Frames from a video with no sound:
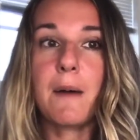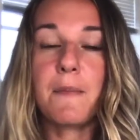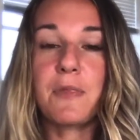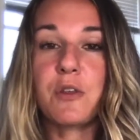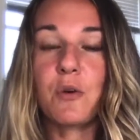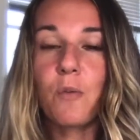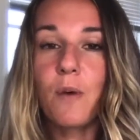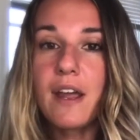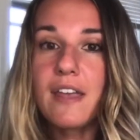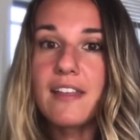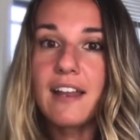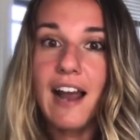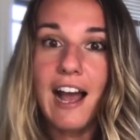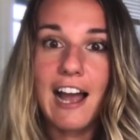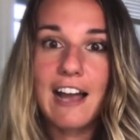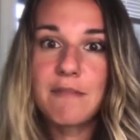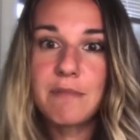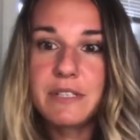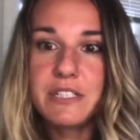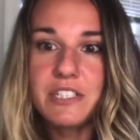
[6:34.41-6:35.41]
The way that
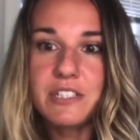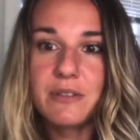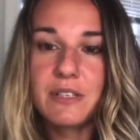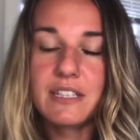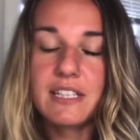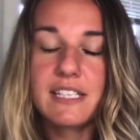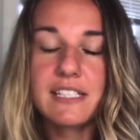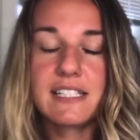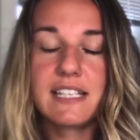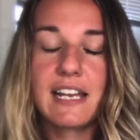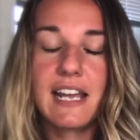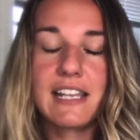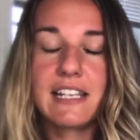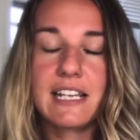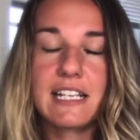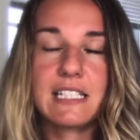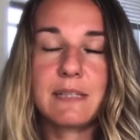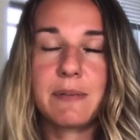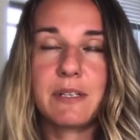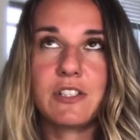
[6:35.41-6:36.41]
I've been doing this, and
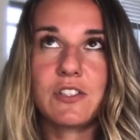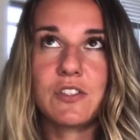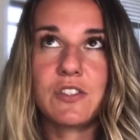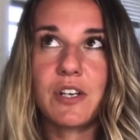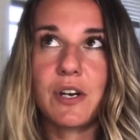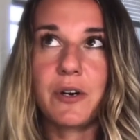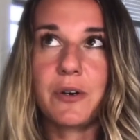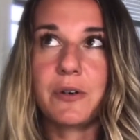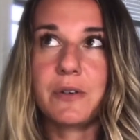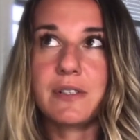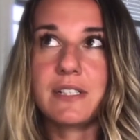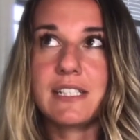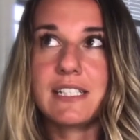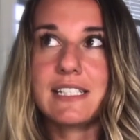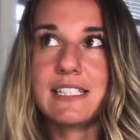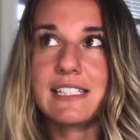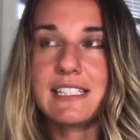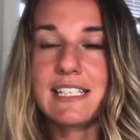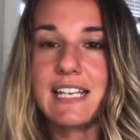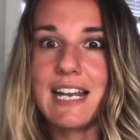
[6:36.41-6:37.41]
it's been so
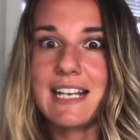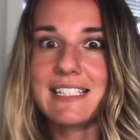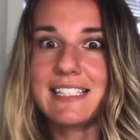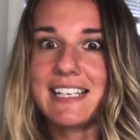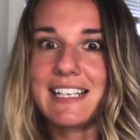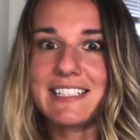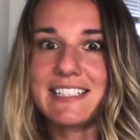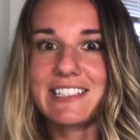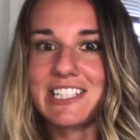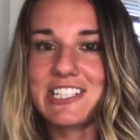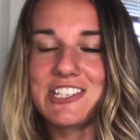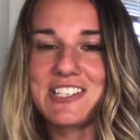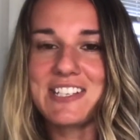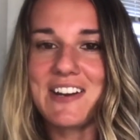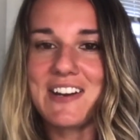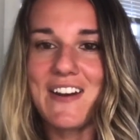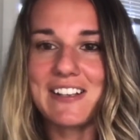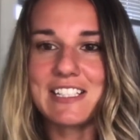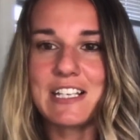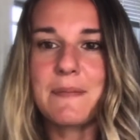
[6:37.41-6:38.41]
tasty and delicious and
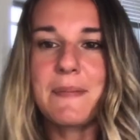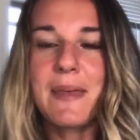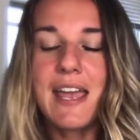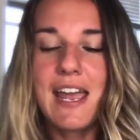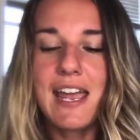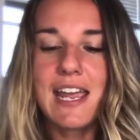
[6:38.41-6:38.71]
awesome,